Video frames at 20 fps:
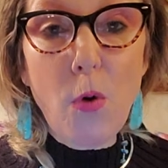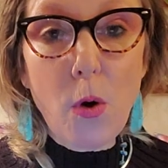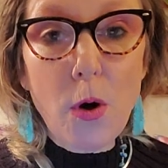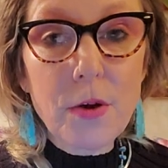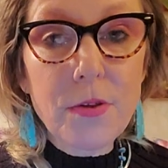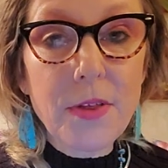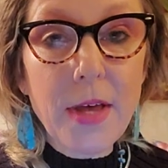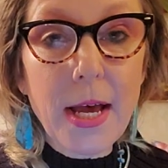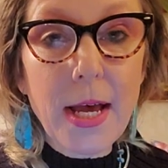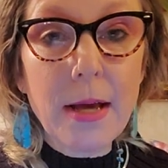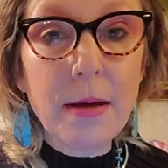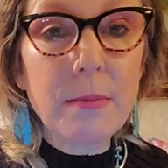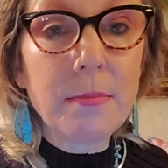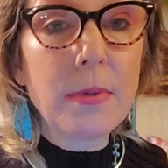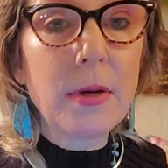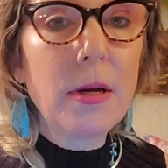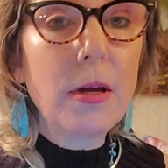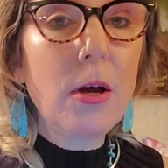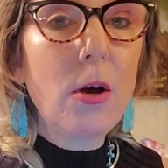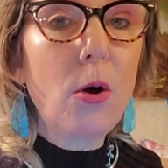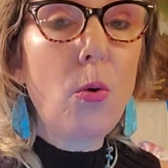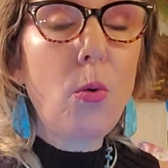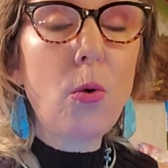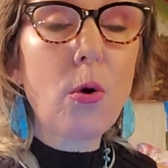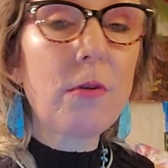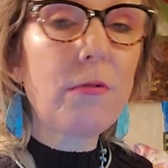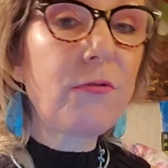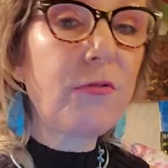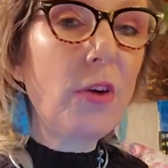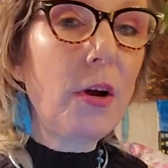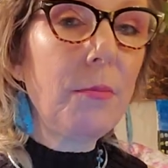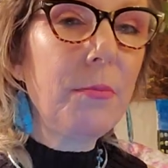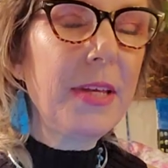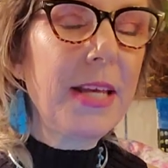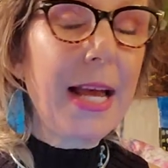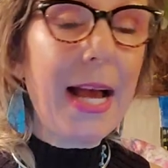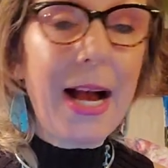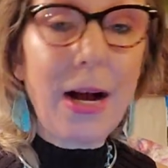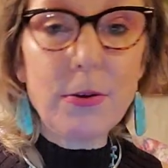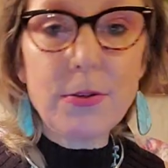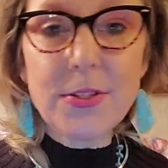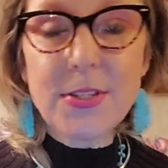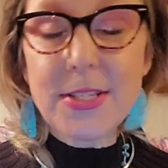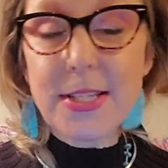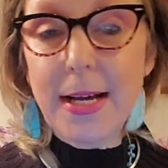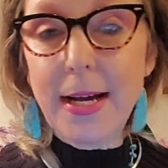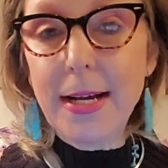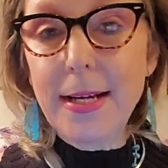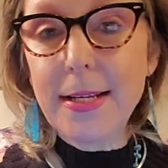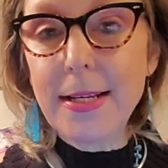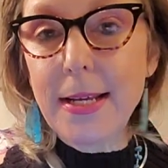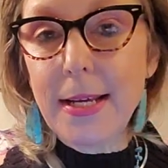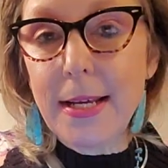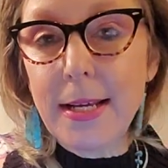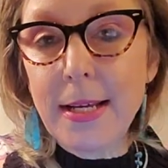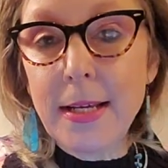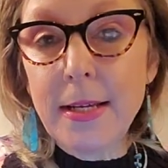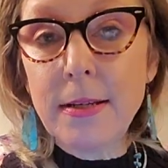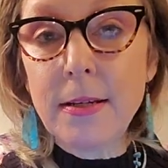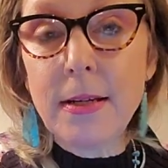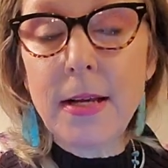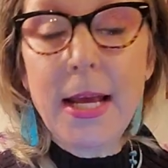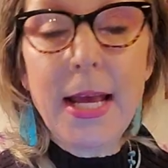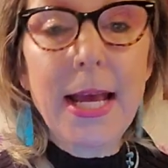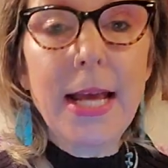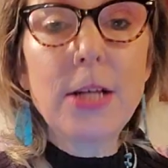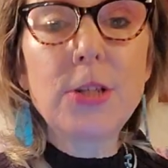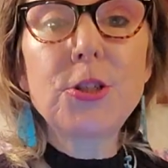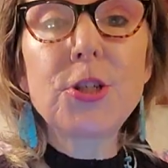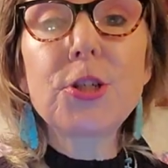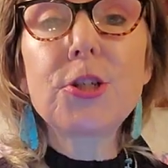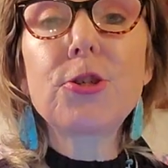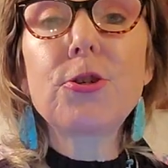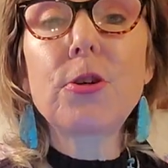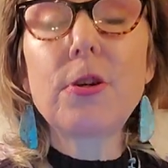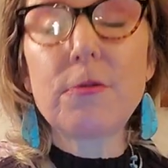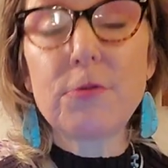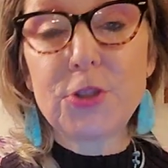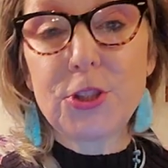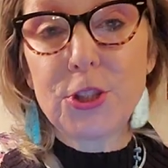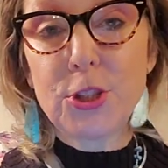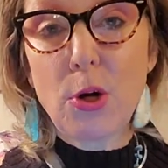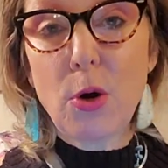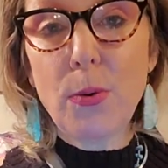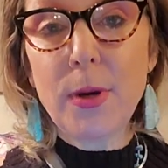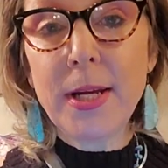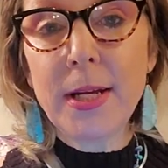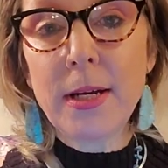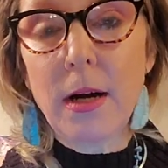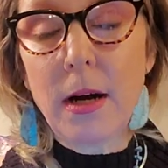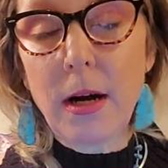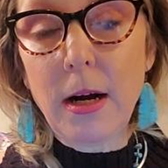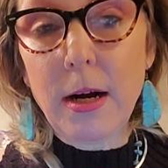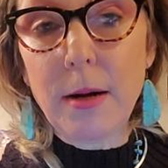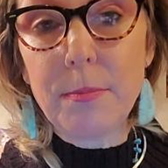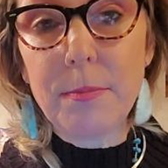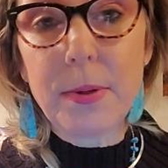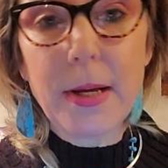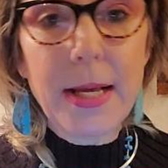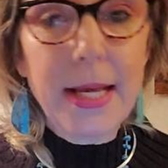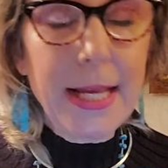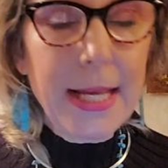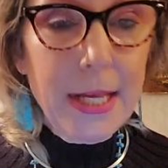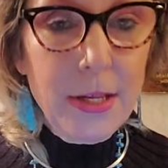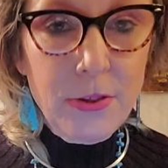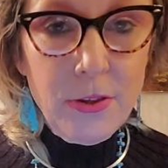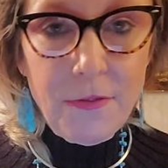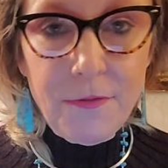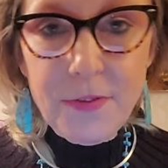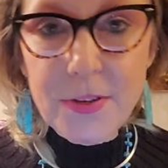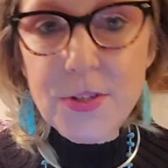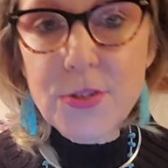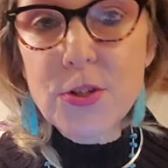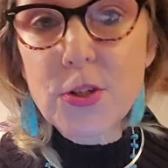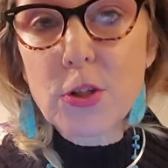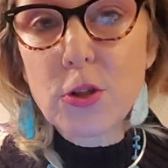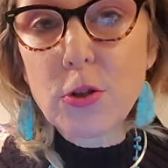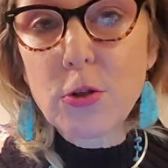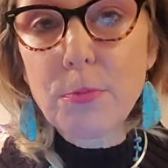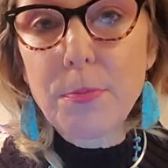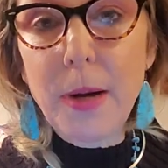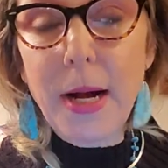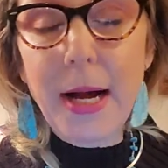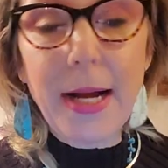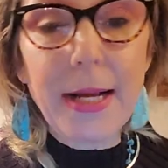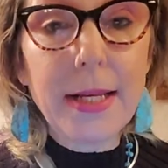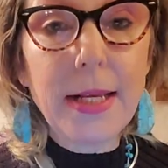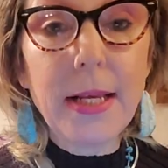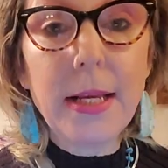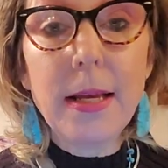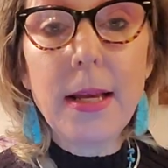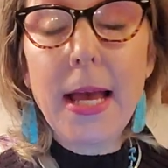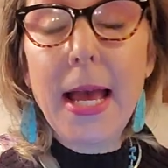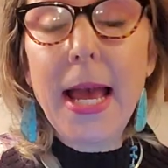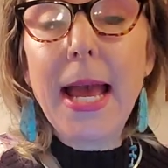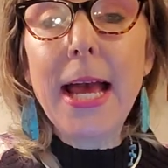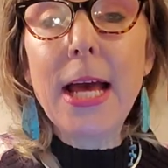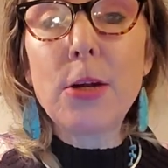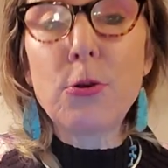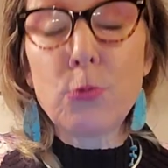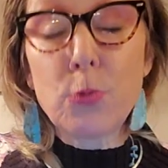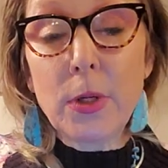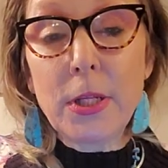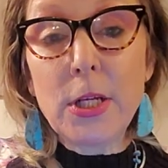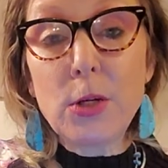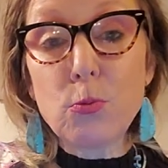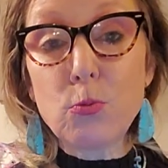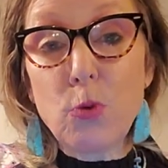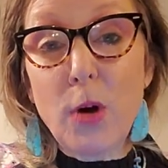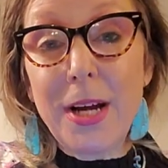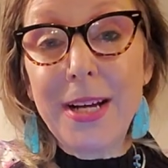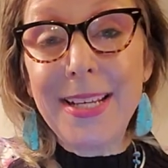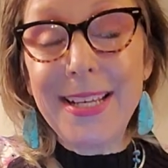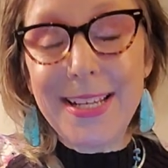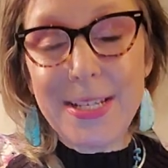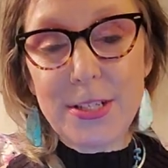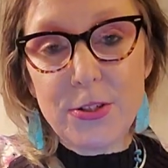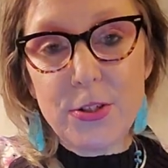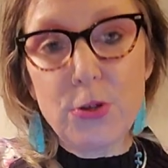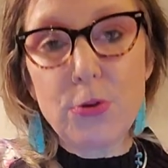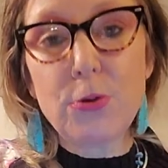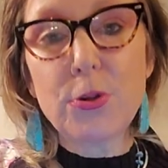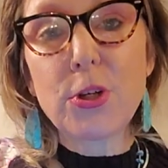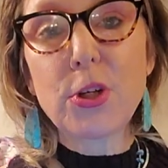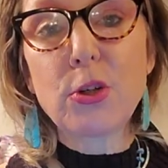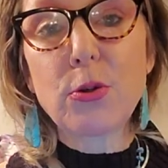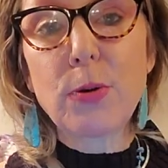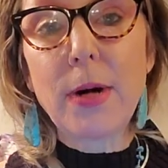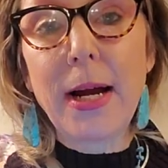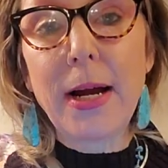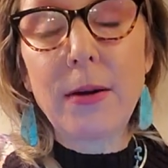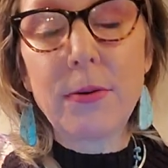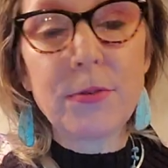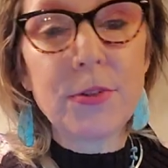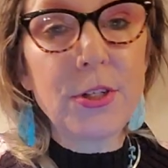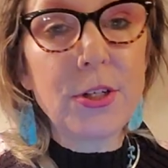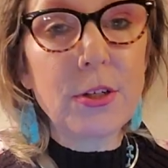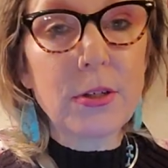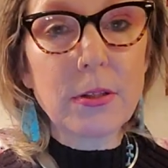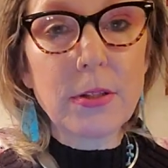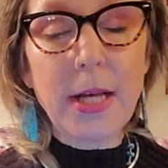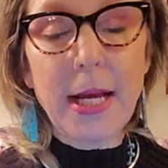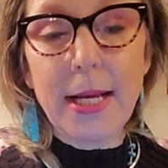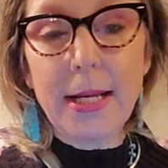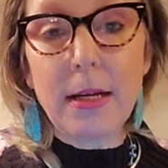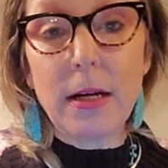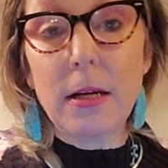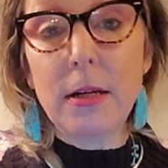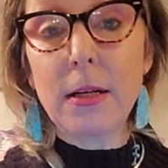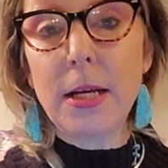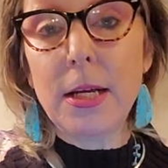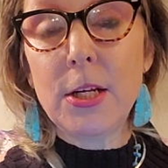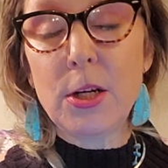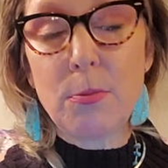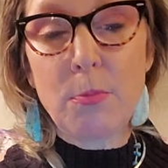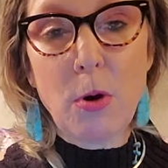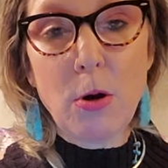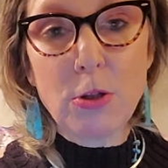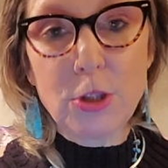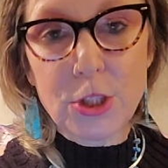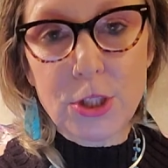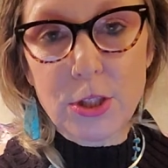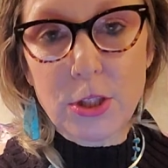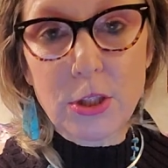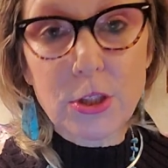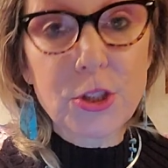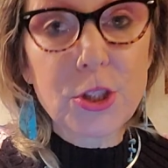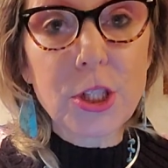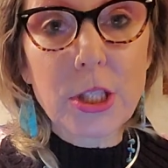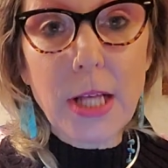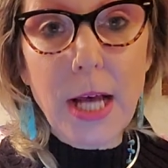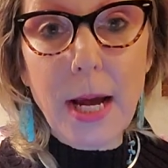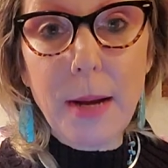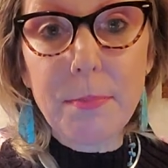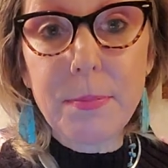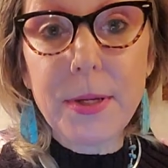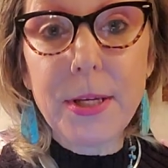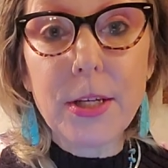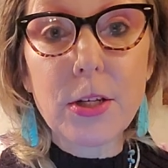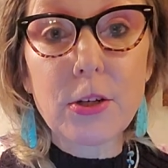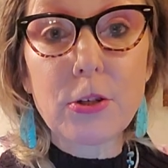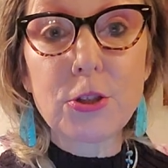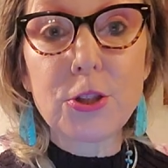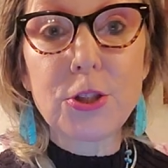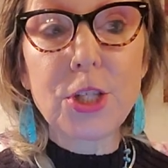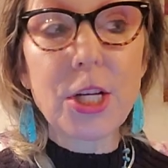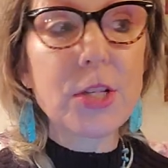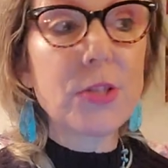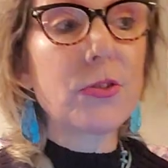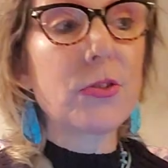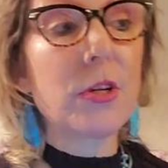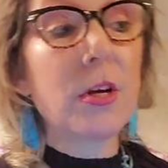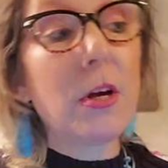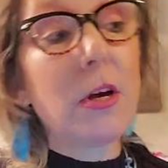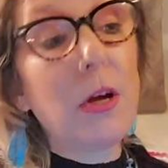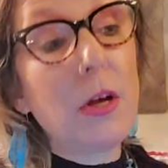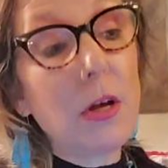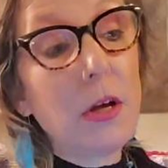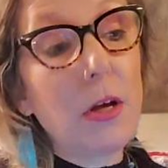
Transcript: for them or from the outside in and just sort of showing up in the physical body and really running it to the ground. You're like a, an emotional jalopy. You're just